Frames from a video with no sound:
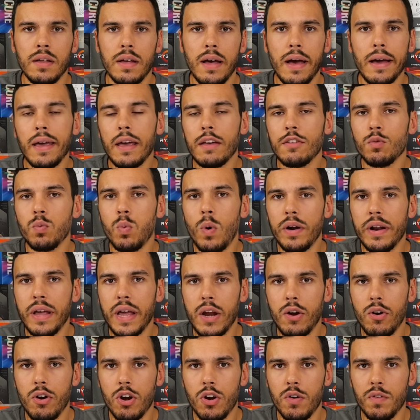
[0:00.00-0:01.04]
I guess one
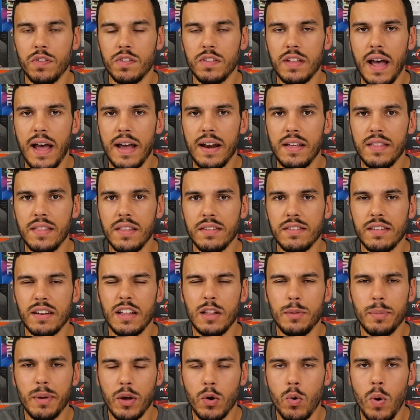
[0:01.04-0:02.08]
area of styling that's a
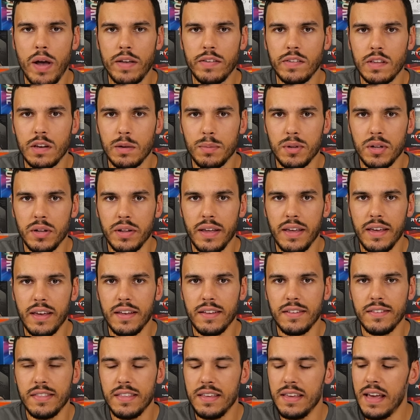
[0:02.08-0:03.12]
little bit questionable
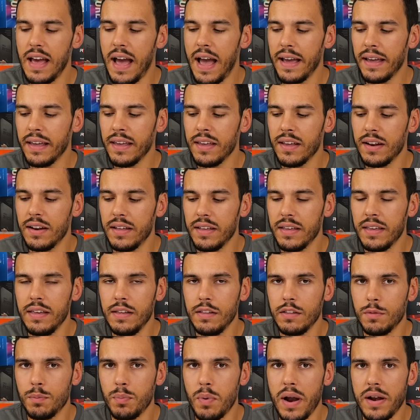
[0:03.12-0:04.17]
is the angular
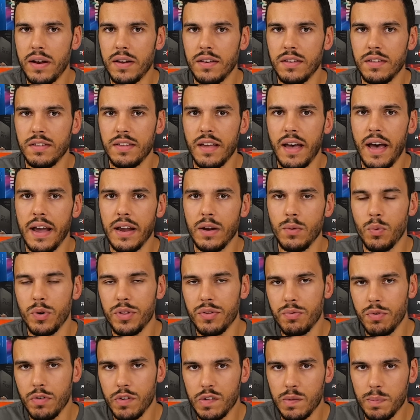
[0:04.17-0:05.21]
heat spreader design
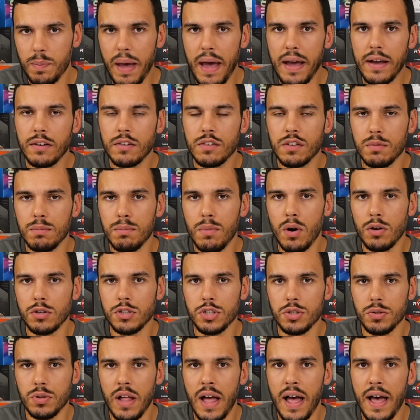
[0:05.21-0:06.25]
with respect to
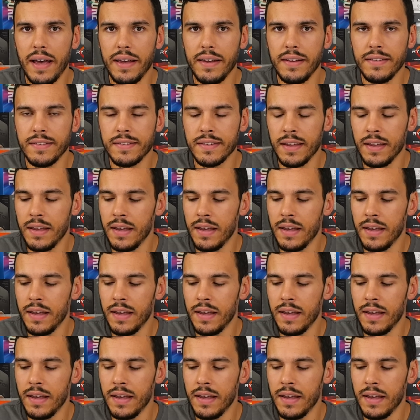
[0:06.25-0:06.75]
module height.